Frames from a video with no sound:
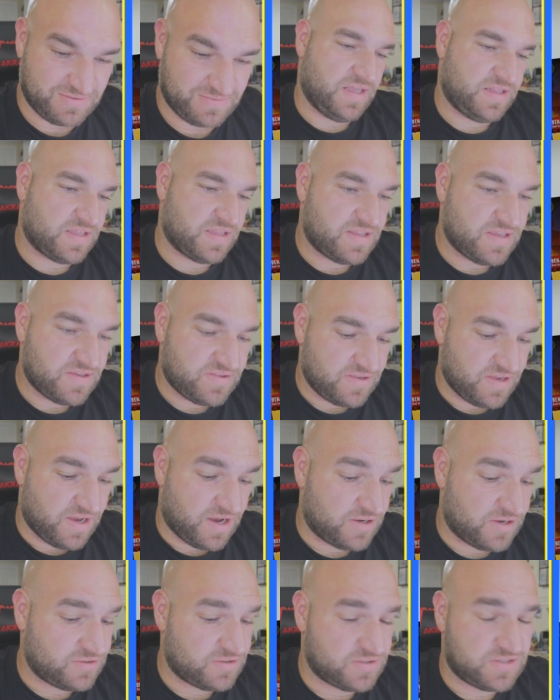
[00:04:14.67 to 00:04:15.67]
Like the Disney
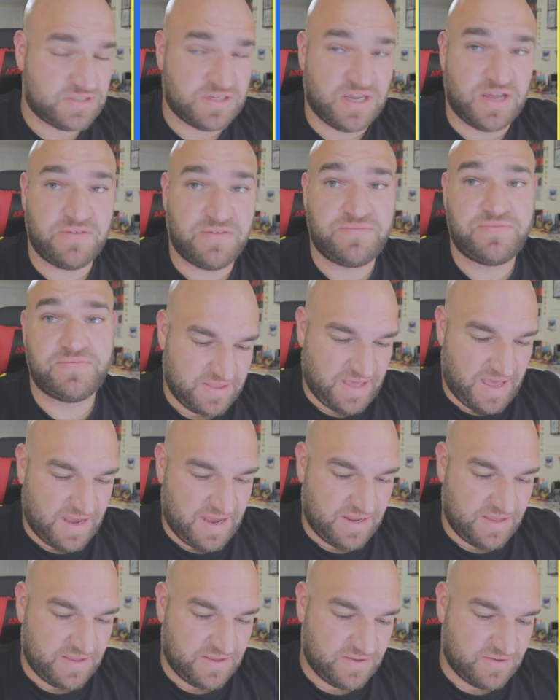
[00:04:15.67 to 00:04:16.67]
100 stuff,
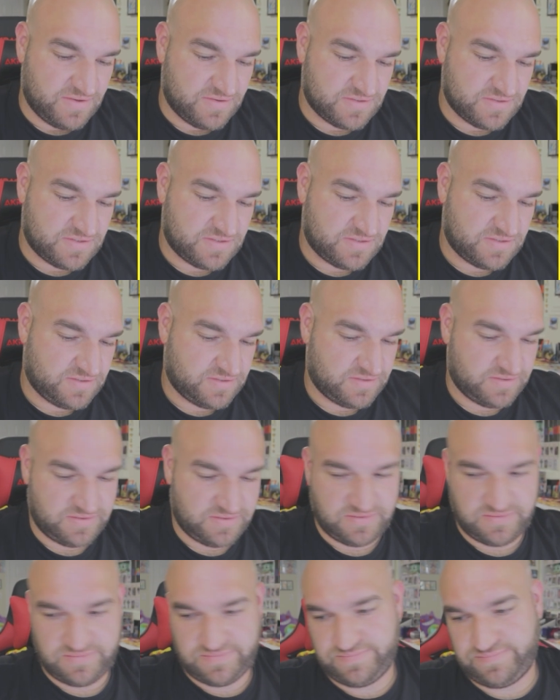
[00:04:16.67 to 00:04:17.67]
that
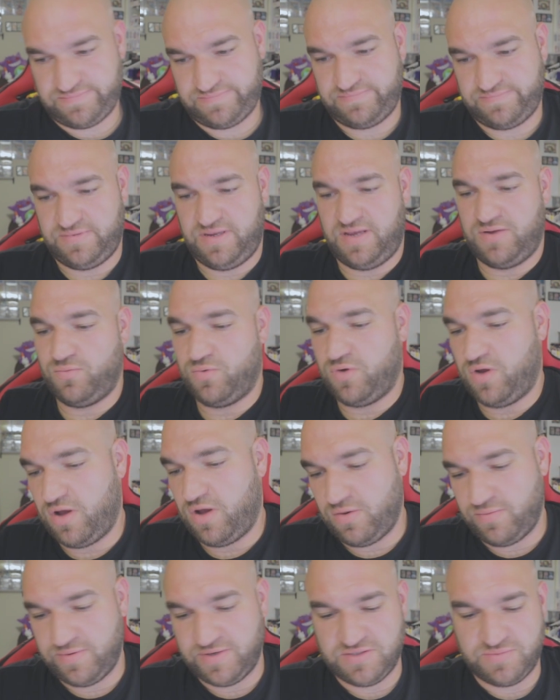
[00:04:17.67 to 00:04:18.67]
is and will
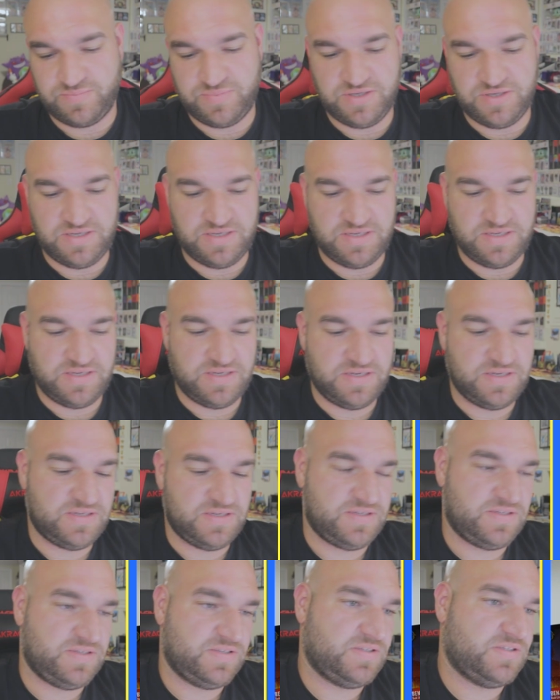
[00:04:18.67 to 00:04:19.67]
always be
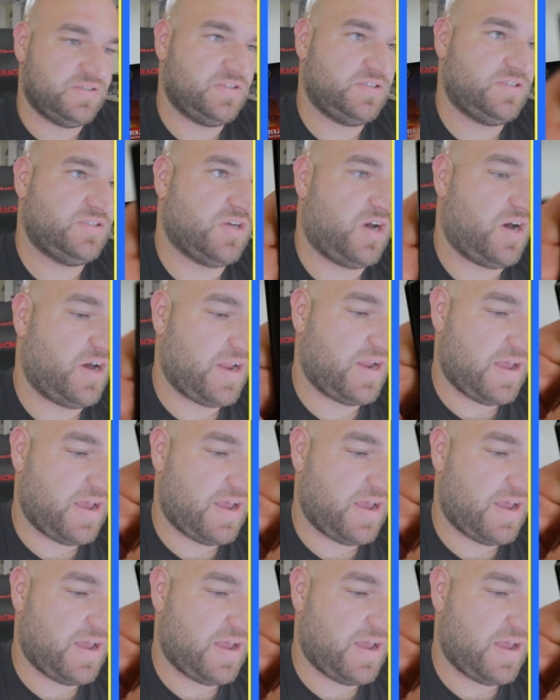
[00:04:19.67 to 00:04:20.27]
sought